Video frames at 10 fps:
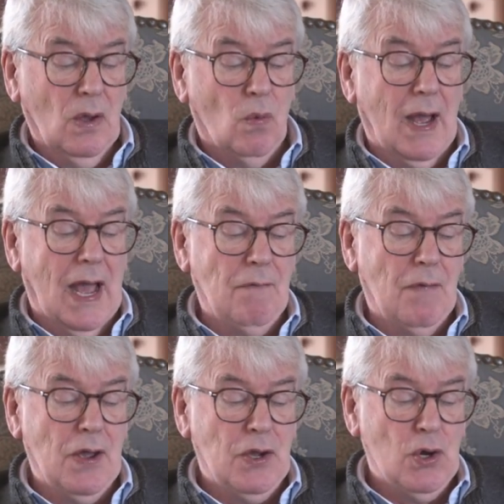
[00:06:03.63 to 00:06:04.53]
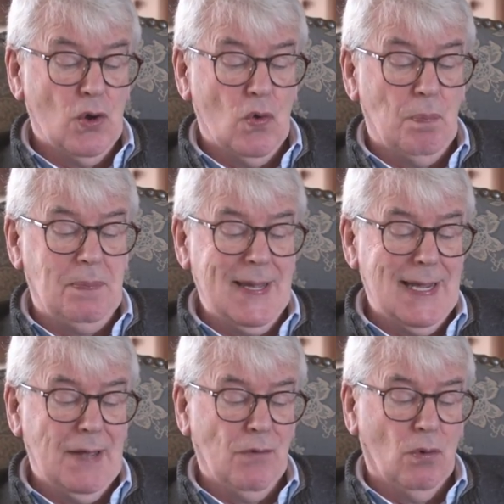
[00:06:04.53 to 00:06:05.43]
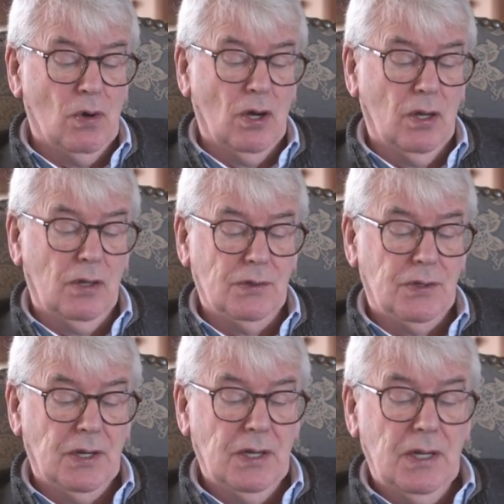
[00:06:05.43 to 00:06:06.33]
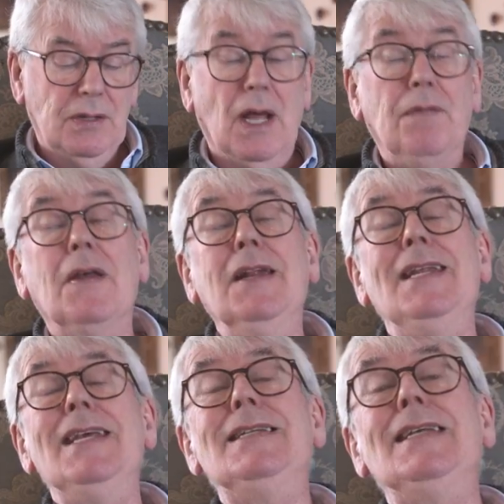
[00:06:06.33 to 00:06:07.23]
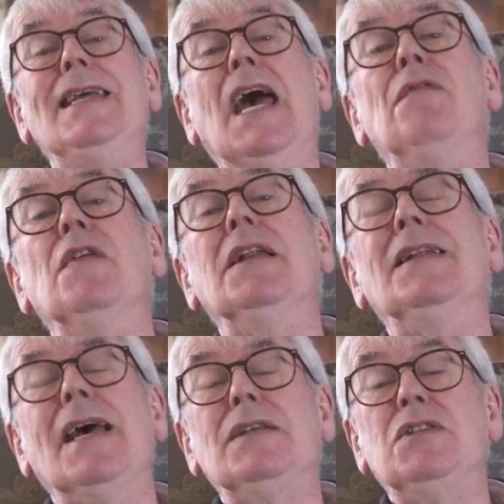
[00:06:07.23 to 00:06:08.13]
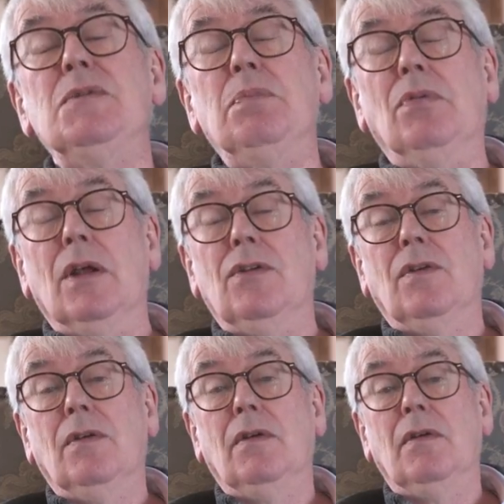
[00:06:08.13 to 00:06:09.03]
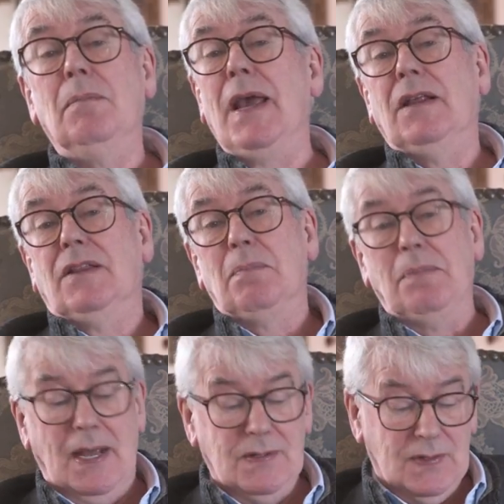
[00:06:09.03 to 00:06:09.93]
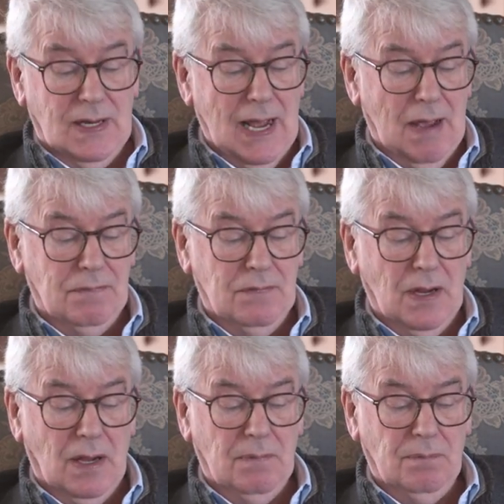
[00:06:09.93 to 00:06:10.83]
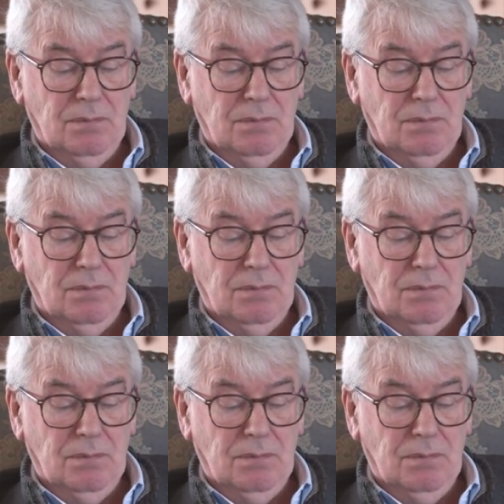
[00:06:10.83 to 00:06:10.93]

wherever you be in the world, that the needy and the desperate make the best laughter.